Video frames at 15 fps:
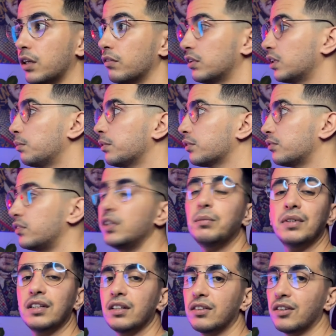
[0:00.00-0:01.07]
available on Theme
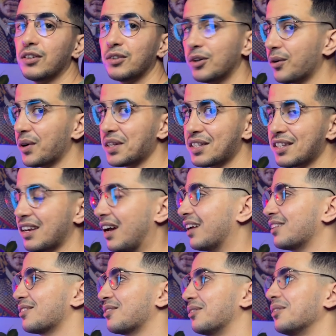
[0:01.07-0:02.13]
Editor. No, it's
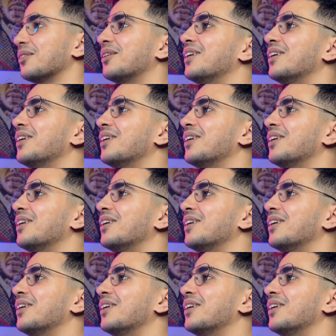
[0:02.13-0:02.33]
not. So